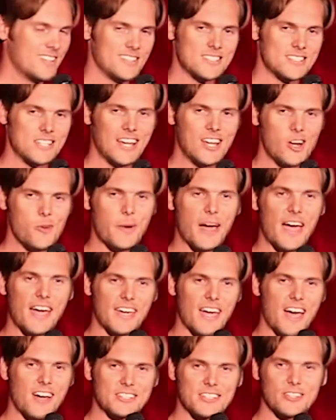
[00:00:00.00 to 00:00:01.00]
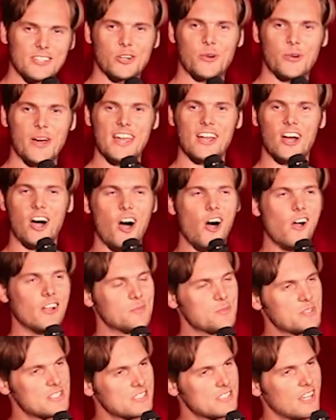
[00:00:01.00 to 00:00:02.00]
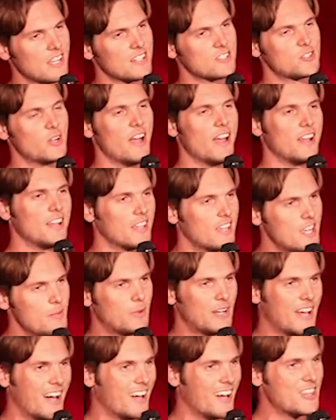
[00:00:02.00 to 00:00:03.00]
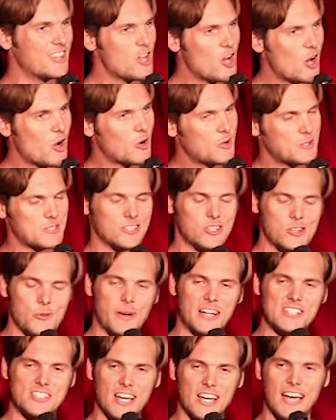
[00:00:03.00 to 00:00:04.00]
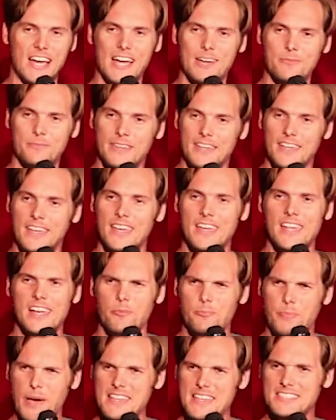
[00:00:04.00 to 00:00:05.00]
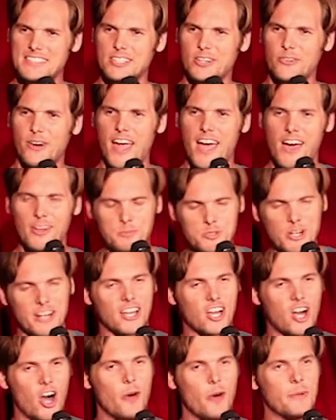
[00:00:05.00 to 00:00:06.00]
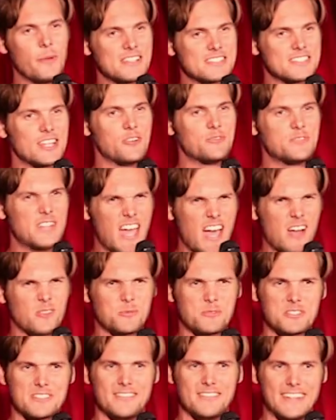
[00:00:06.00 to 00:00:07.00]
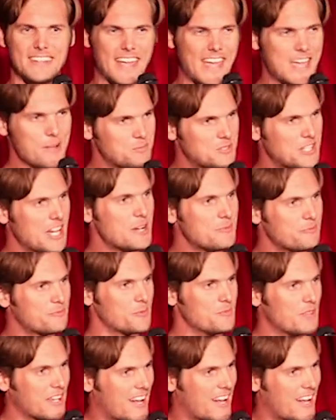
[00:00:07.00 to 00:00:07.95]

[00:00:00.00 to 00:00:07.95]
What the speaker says: So I go back out to the Great Hall. I'm just like trying to keep an eye on the arts and do my job. I'm pacing around, trying to calm myself down, just amped up from the